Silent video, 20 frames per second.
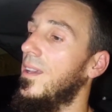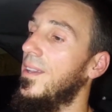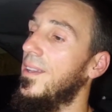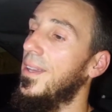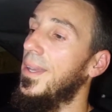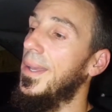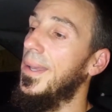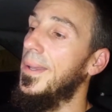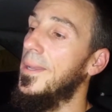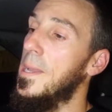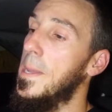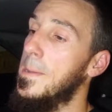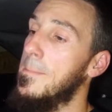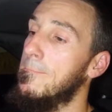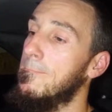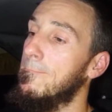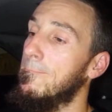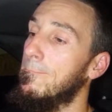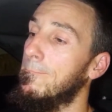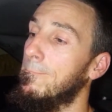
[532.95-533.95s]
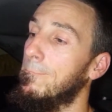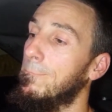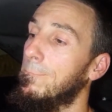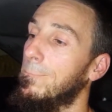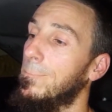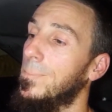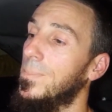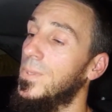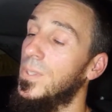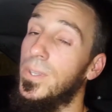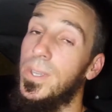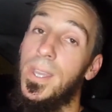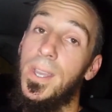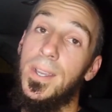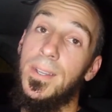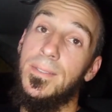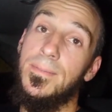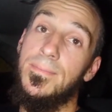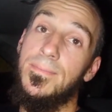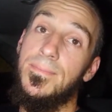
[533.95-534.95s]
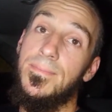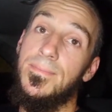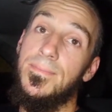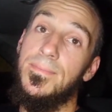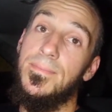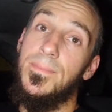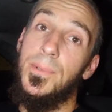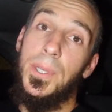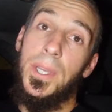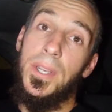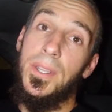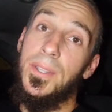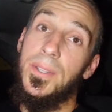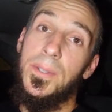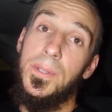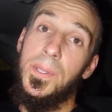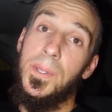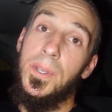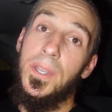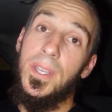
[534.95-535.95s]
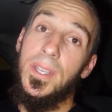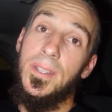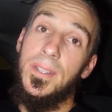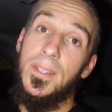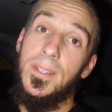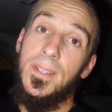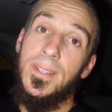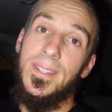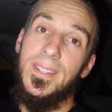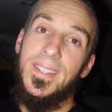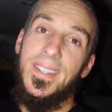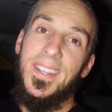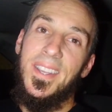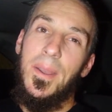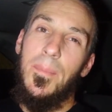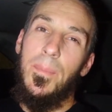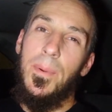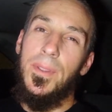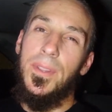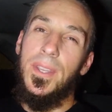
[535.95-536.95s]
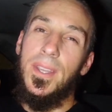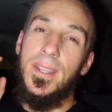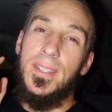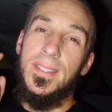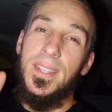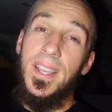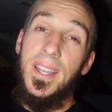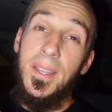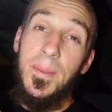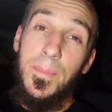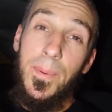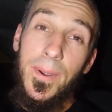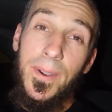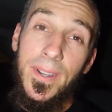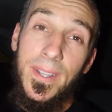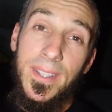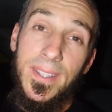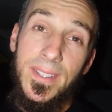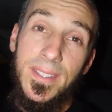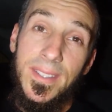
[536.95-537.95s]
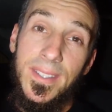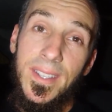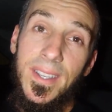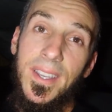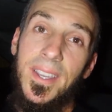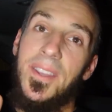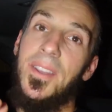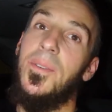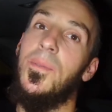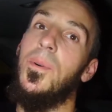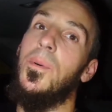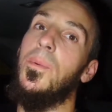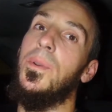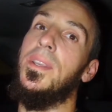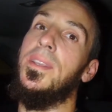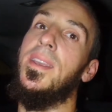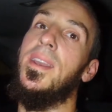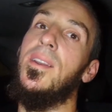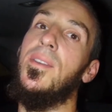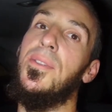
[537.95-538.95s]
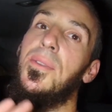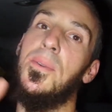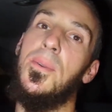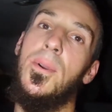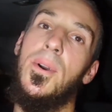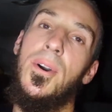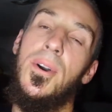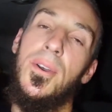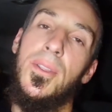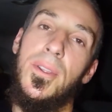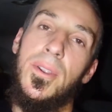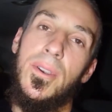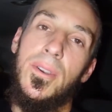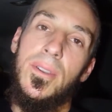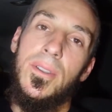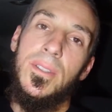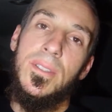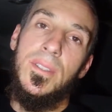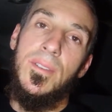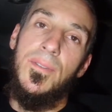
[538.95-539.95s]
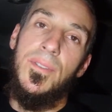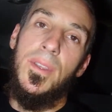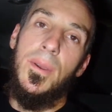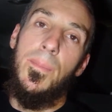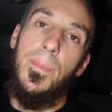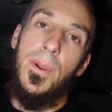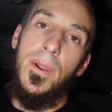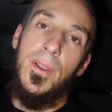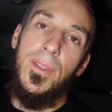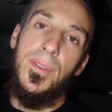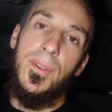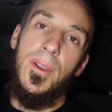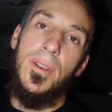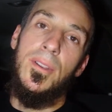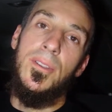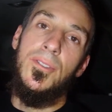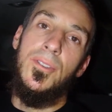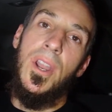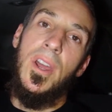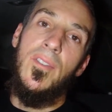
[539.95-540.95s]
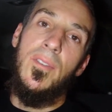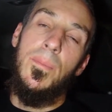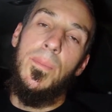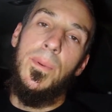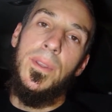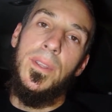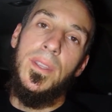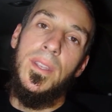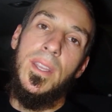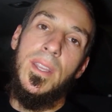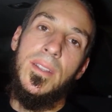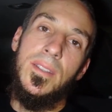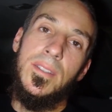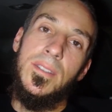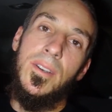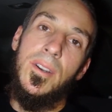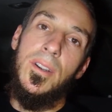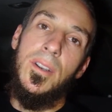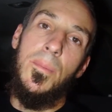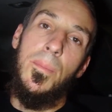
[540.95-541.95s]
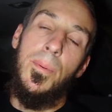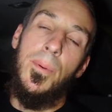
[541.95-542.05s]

So yeah, we got a little tuning to do. But the exciting part is, when we get through all the hurdles of the part throttle, drivability, and startup